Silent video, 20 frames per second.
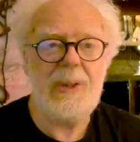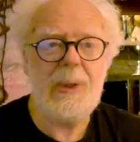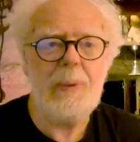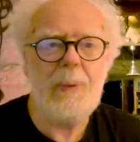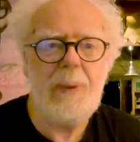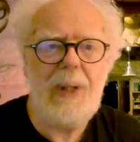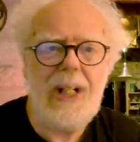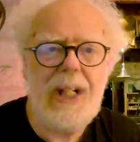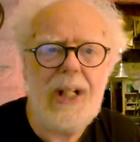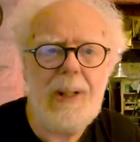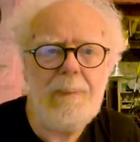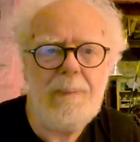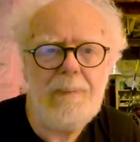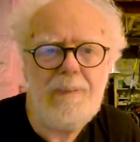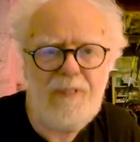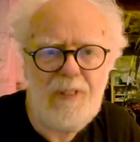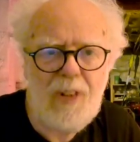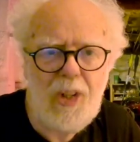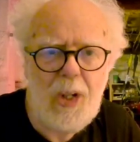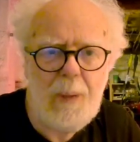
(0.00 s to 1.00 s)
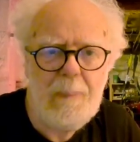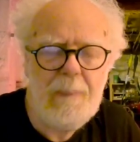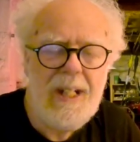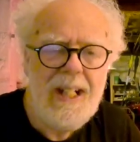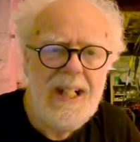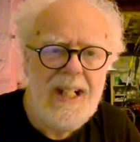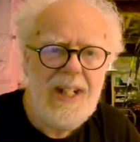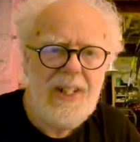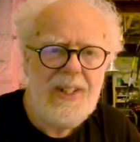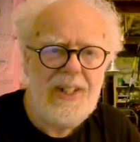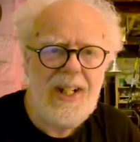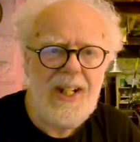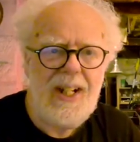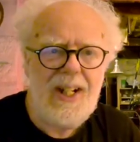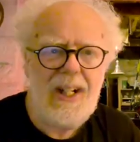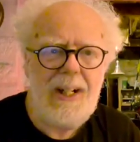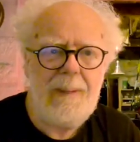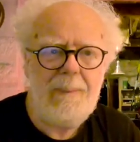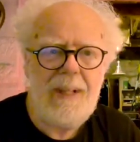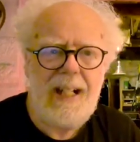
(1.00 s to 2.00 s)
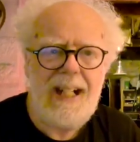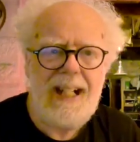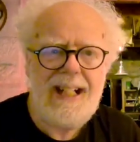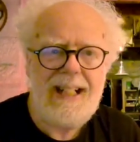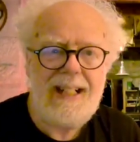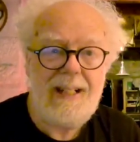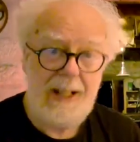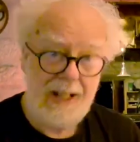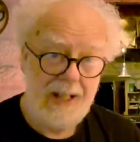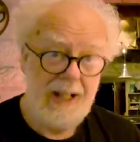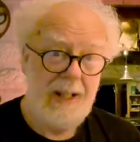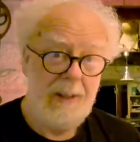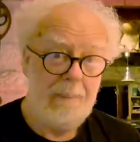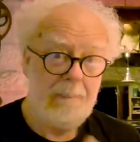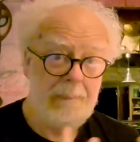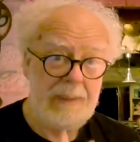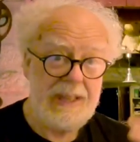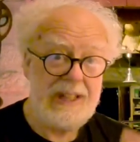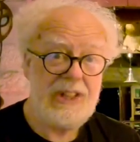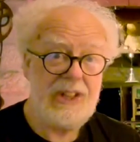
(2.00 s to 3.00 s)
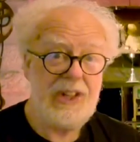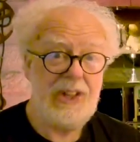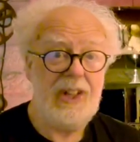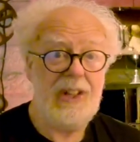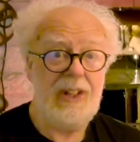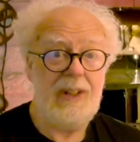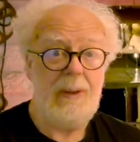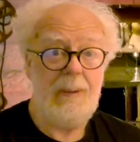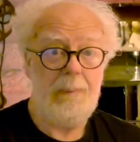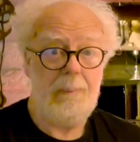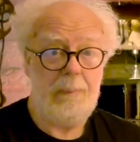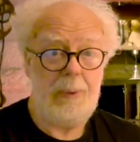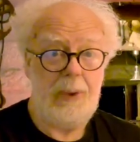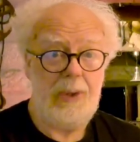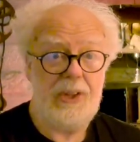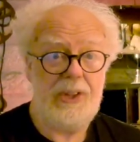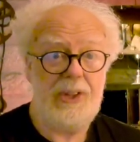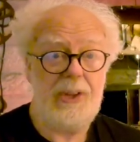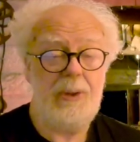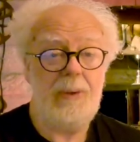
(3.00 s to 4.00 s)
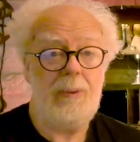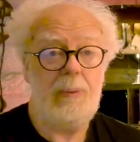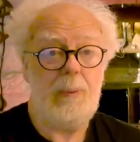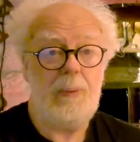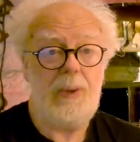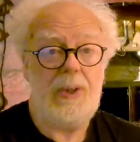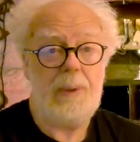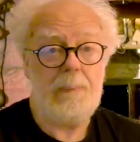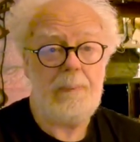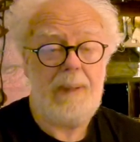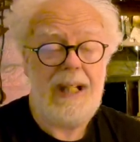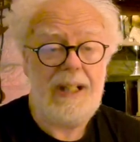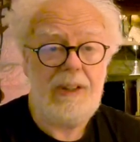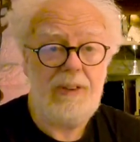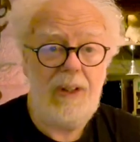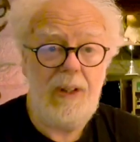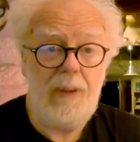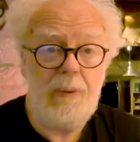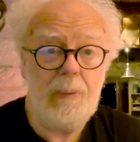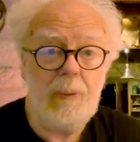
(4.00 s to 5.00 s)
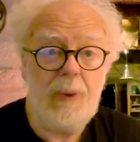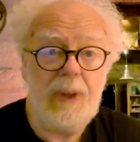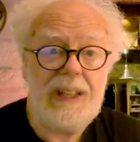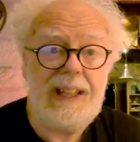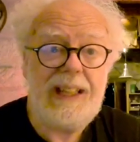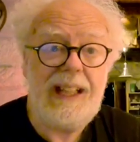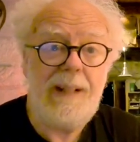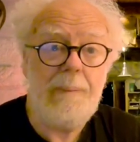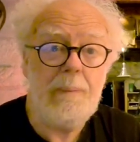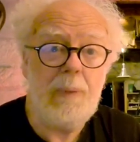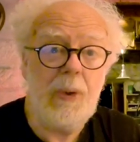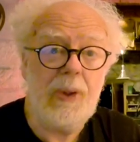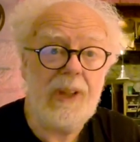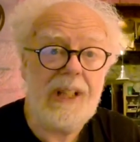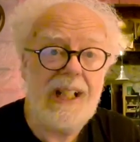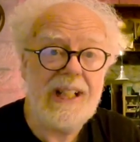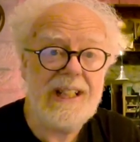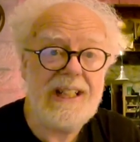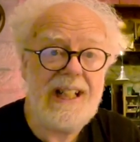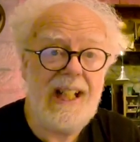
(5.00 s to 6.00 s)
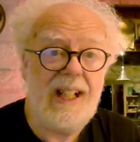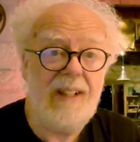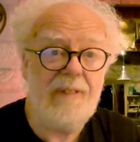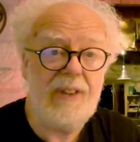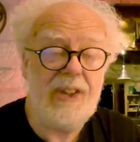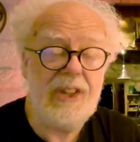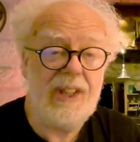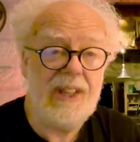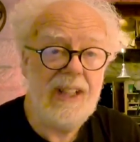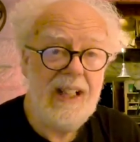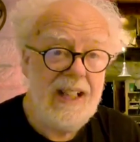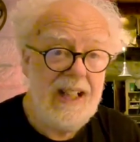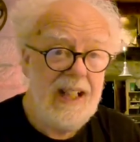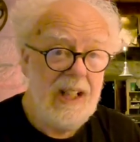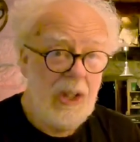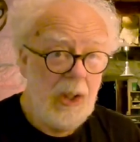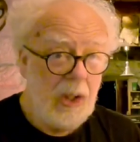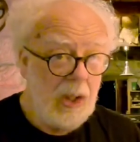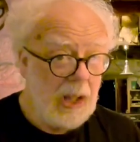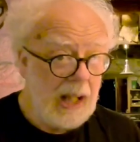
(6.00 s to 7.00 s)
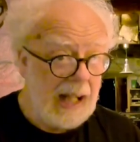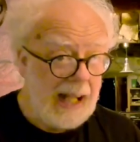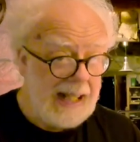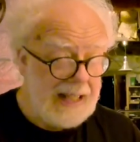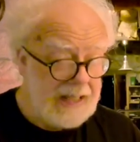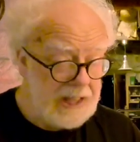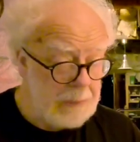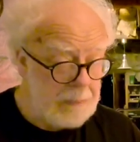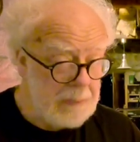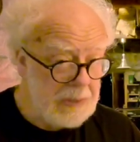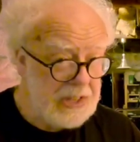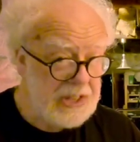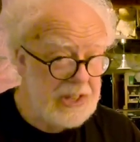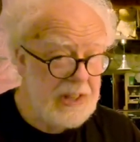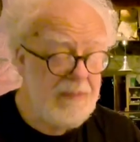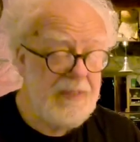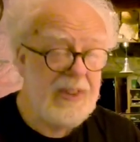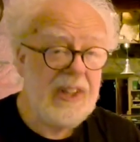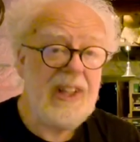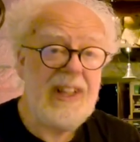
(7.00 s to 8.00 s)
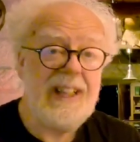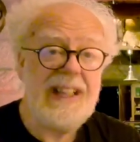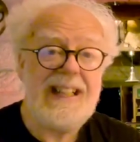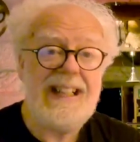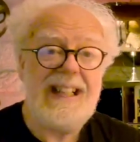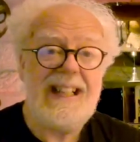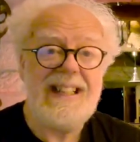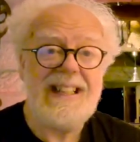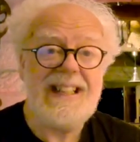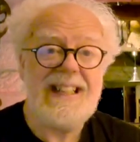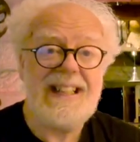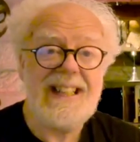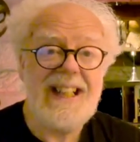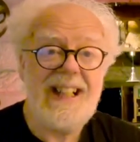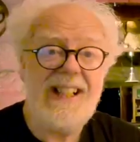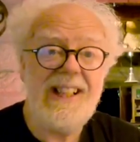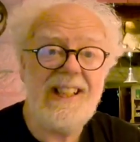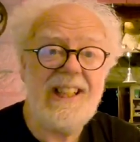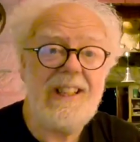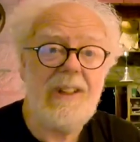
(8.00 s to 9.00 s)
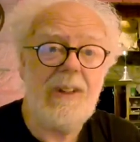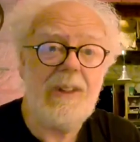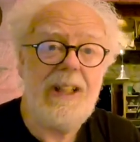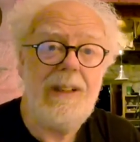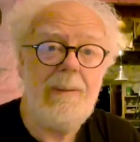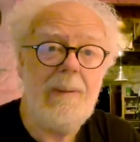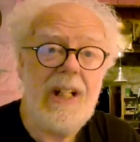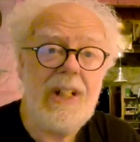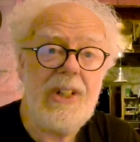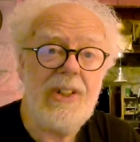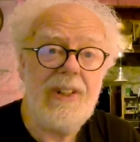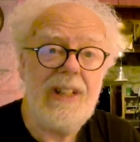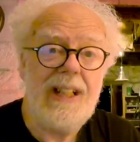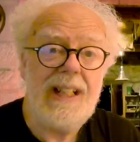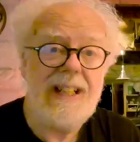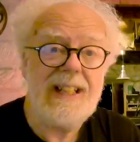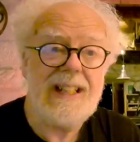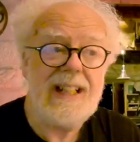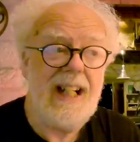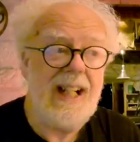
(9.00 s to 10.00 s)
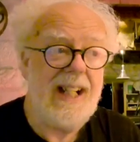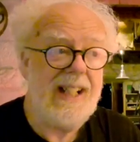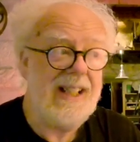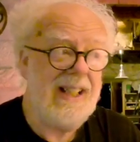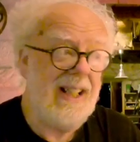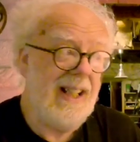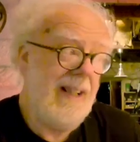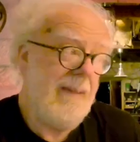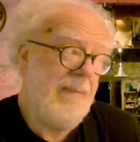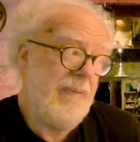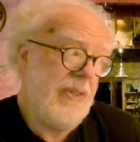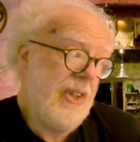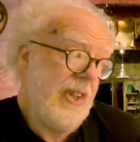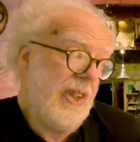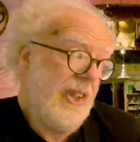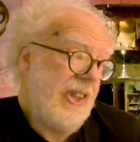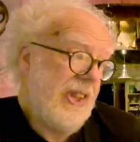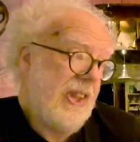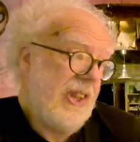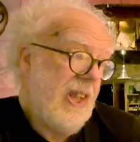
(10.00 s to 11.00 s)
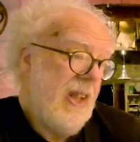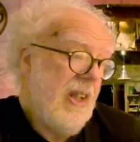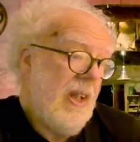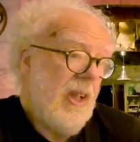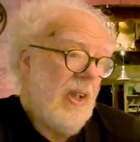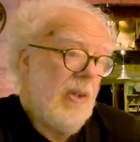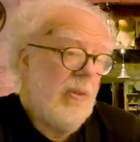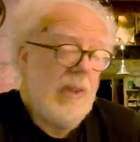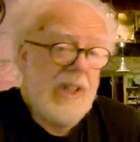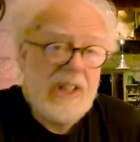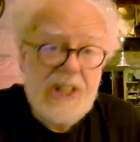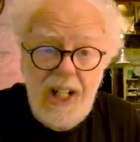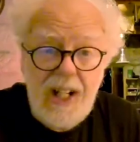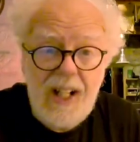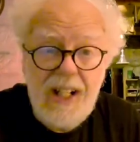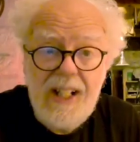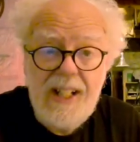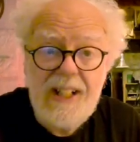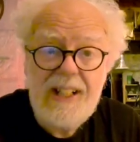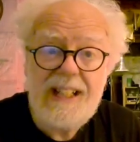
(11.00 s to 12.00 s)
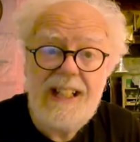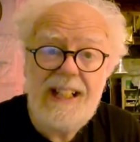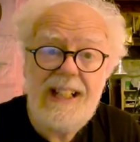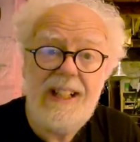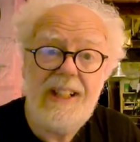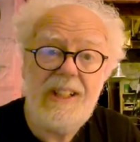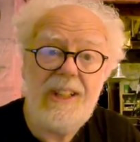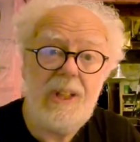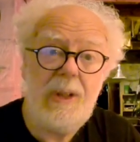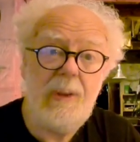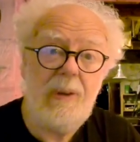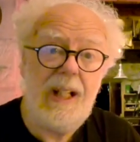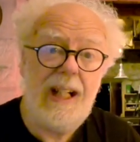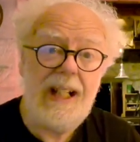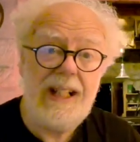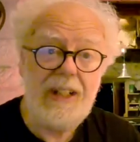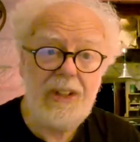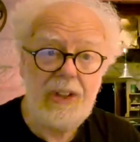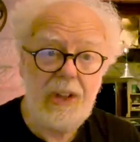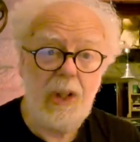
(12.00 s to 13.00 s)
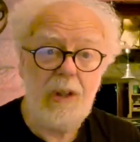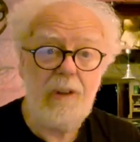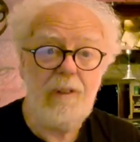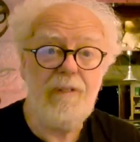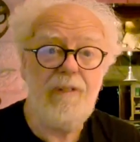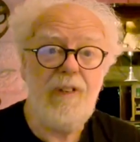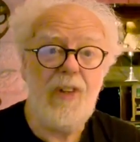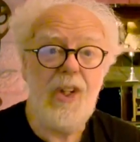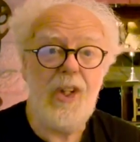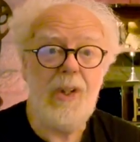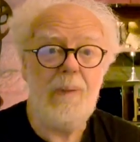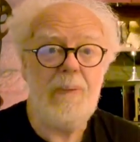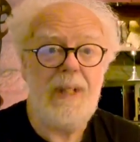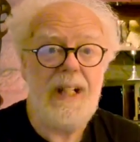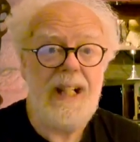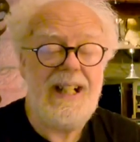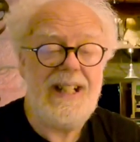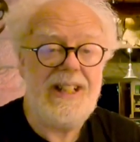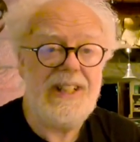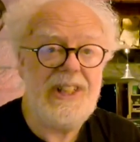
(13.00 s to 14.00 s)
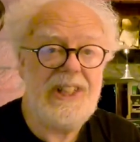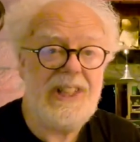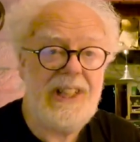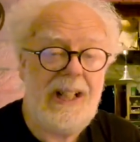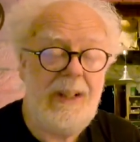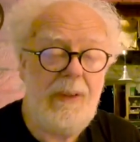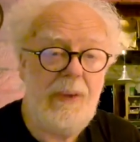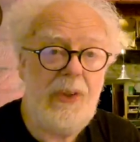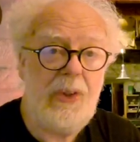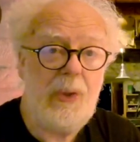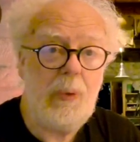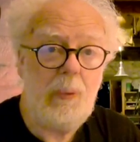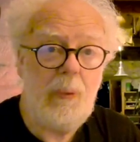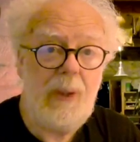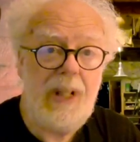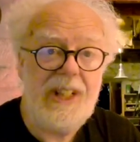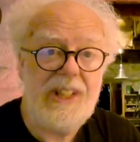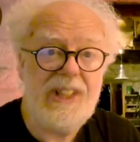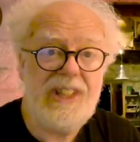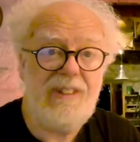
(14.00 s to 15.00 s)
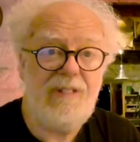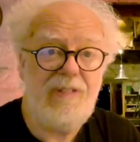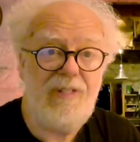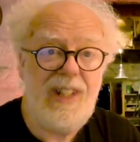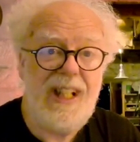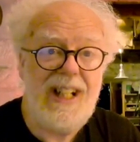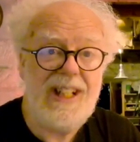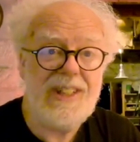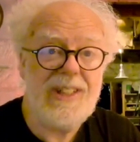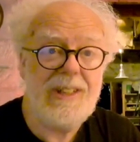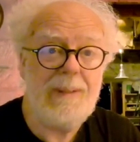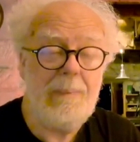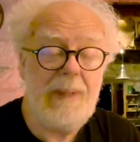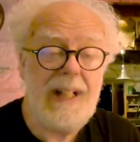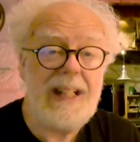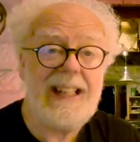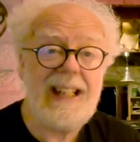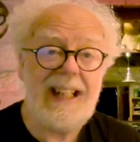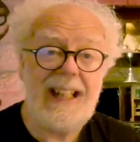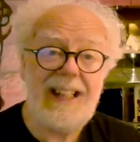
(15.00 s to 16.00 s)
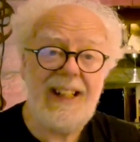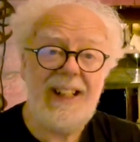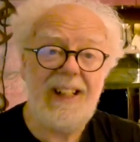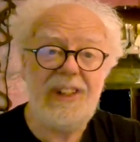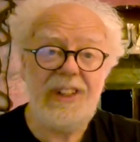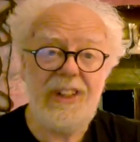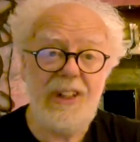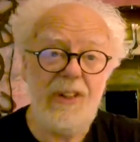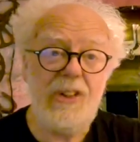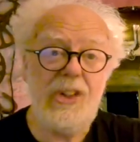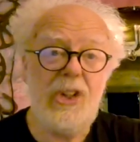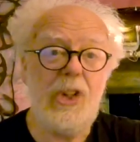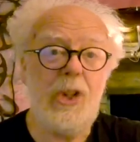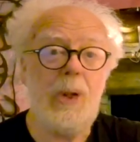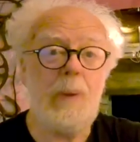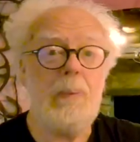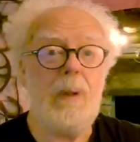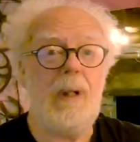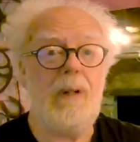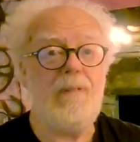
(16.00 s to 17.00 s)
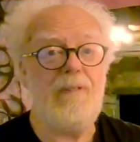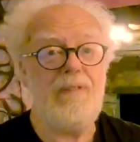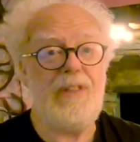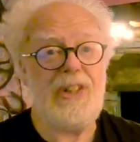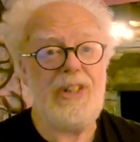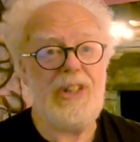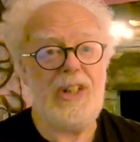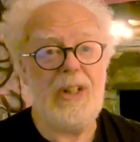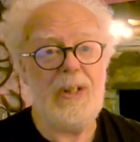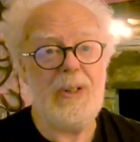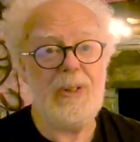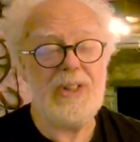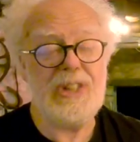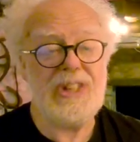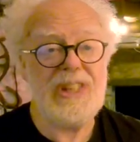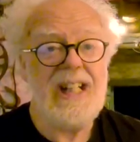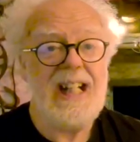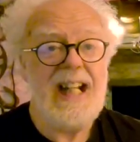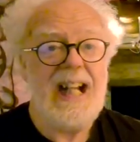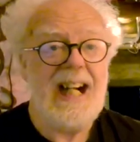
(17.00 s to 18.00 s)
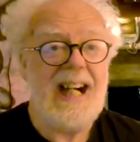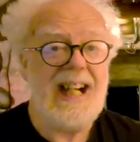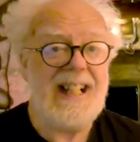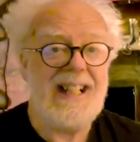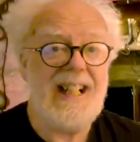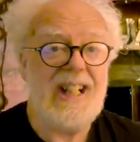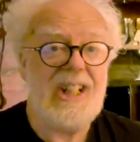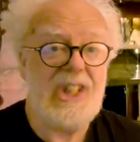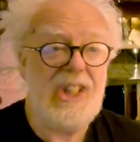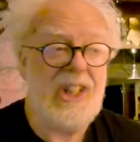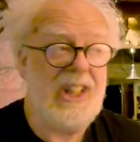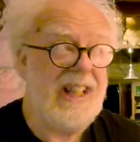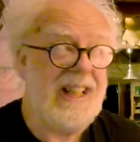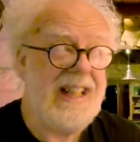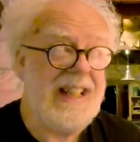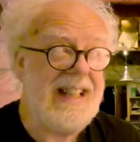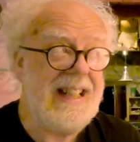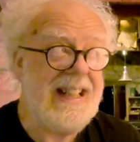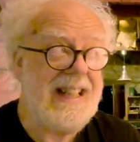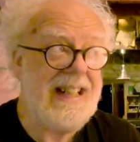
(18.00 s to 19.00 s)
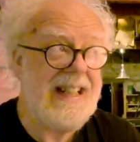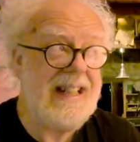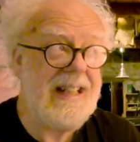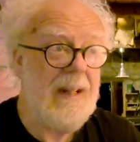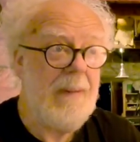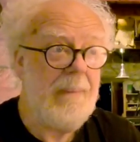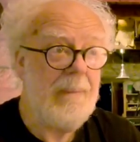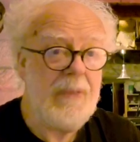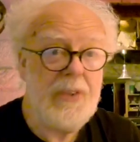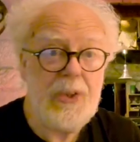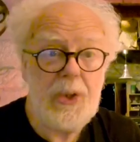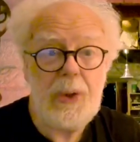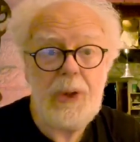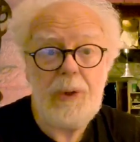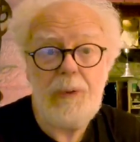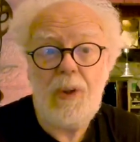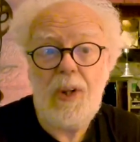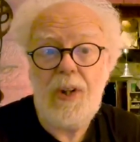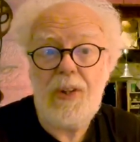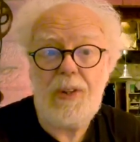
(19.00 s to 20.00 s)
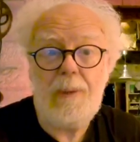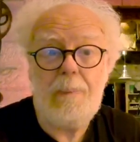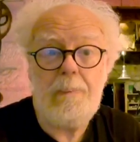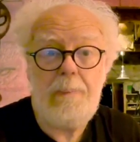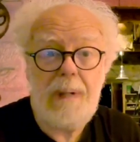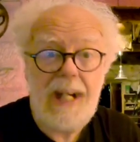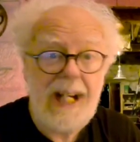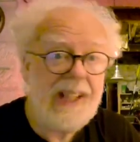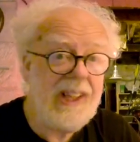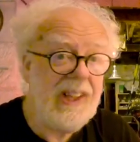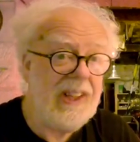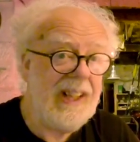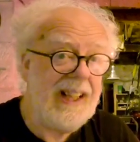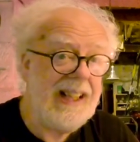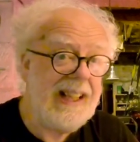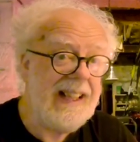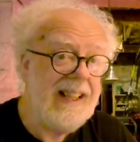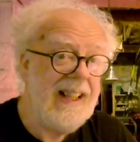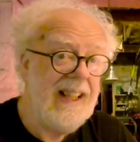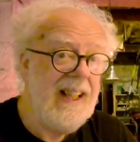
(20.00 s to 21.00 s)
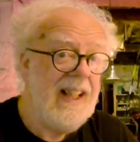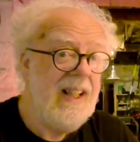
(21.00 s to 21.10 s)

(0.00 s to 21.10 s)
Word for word: where I'm from, that I'm a media person with a background working in broadcast television specifically in science documentaries, and I'm just retired here to a goat farm in southwest France making YouTube videos and actually doing rather badly